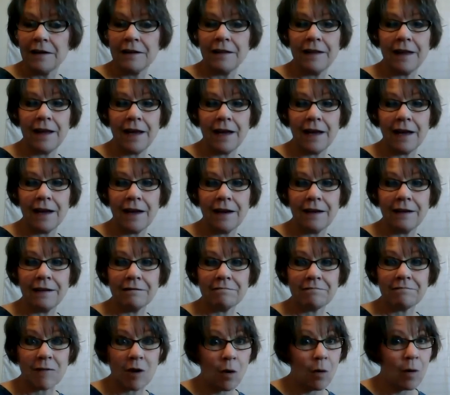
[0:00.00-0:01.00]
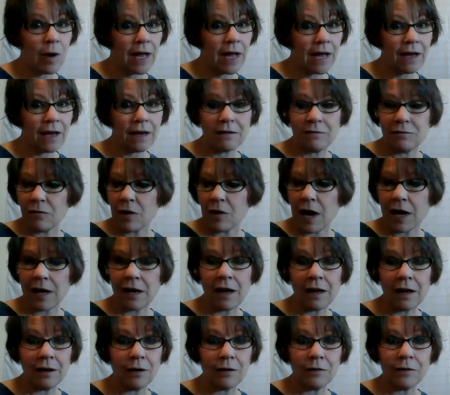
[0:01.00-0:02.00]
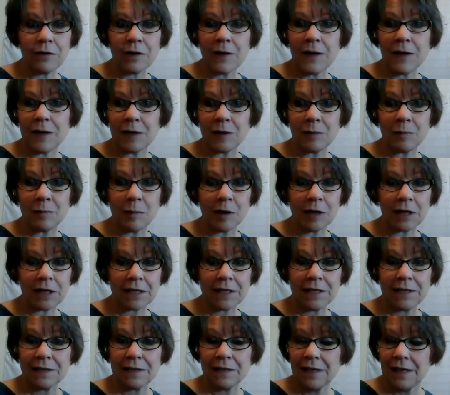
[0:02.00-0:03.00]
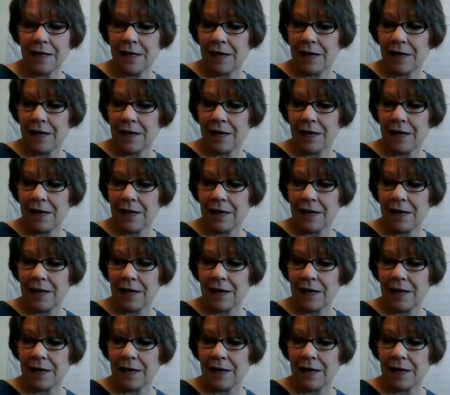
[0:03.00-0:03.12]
then go ahead, write all over these books.